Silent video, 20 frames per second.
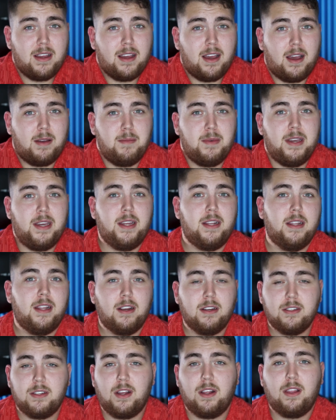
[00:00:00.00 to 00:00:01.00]
I mean,
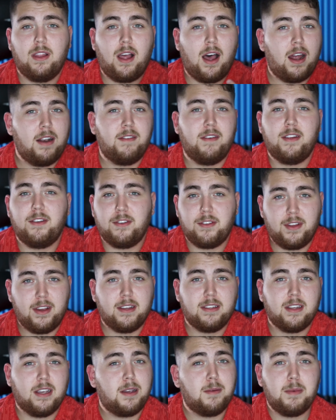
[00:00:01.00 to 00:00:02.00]
there's a lot of other
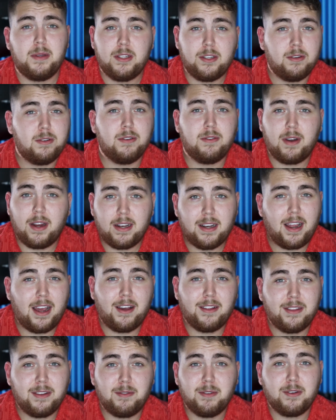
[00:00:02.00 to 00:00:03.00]
things I could be doing right now
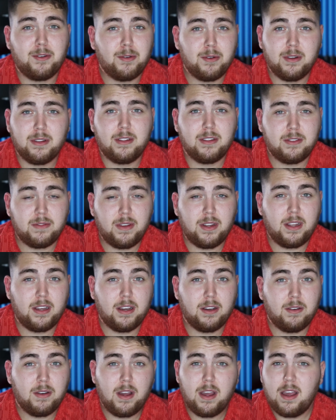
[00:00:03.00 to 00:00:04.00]
than recording this
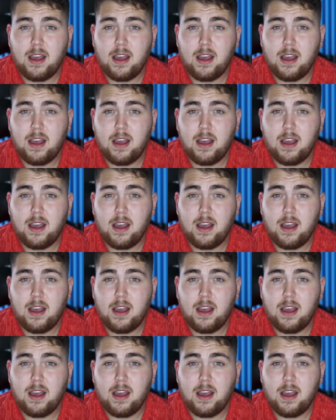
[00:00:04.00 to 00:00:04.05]
video.